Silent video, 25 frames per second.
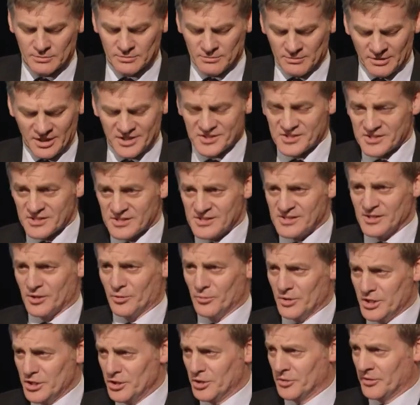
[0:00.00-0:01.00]
Let's just
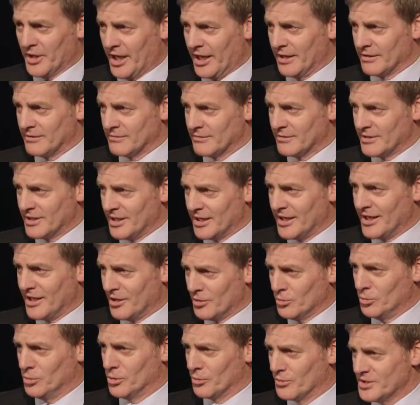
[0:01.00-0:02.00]
agree on that, cut out
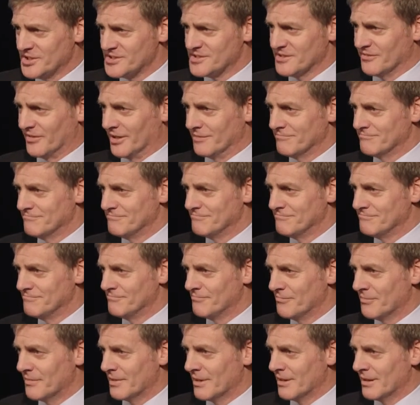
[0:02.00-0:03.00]
all the rest of it,
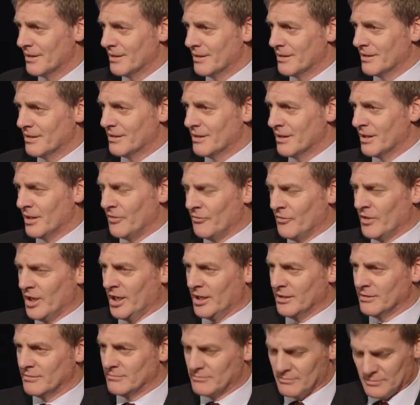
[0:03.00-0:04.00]
and
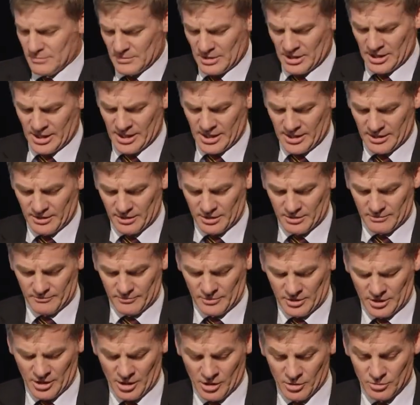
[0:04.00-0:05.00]
then
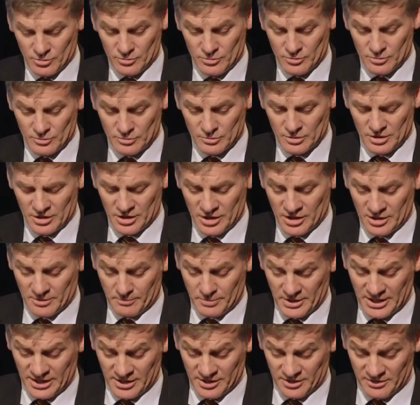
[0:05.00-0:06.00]
go and
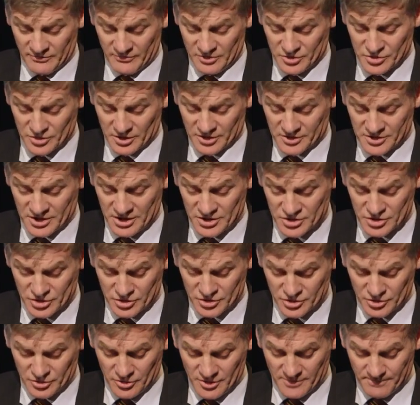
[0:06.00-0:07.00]
pay individual attention
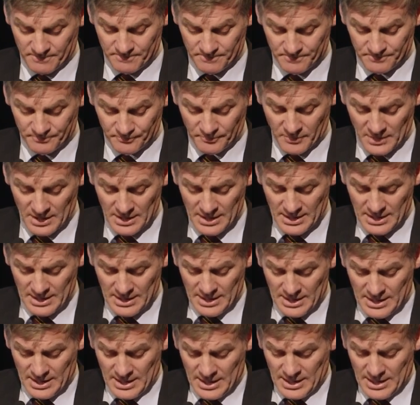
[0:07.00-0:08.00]
to them.
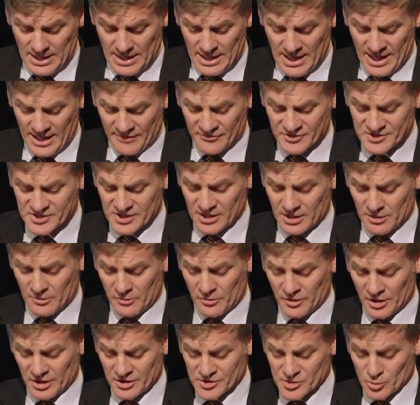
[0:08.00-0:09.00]
The second
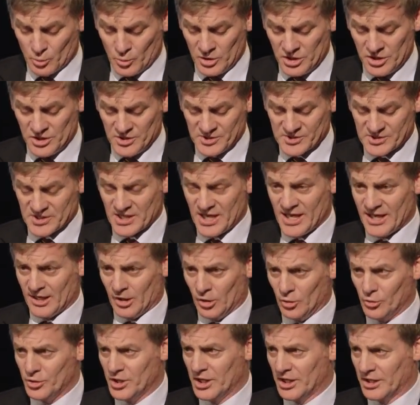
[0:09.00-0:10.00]
thing is that when you start
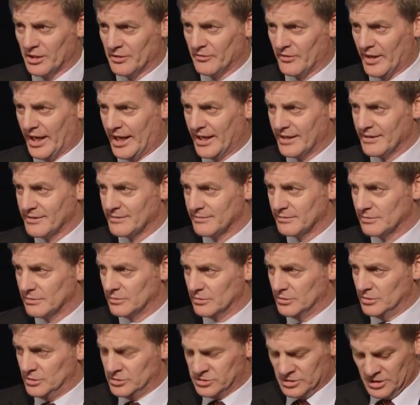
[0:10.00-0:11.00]
looking at that,
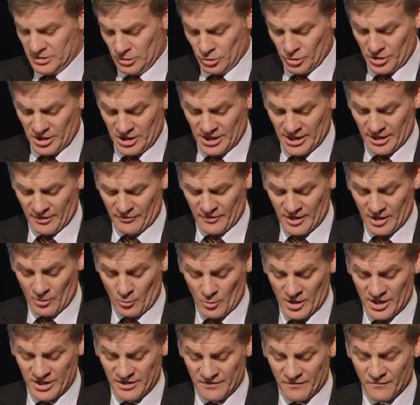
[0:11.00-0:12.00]
looking at it that
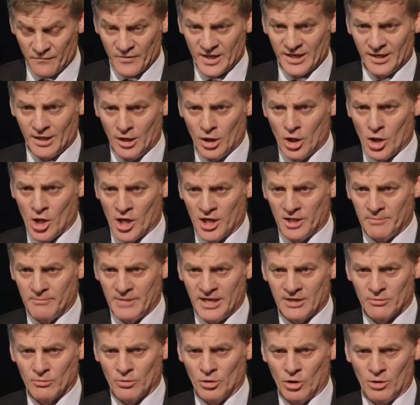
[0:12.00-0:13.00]
way, your front line
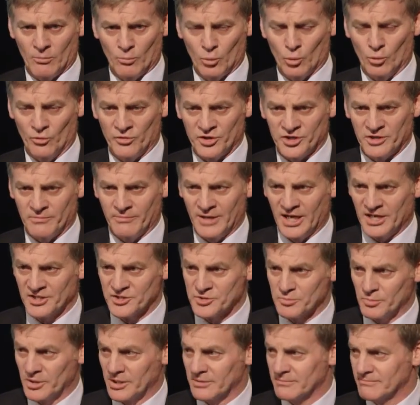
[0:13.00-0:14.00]
matter a lot more than your
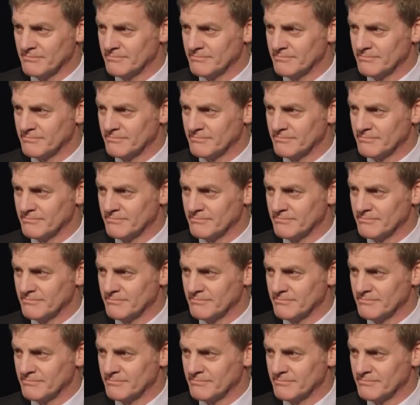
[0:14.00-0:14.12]
management.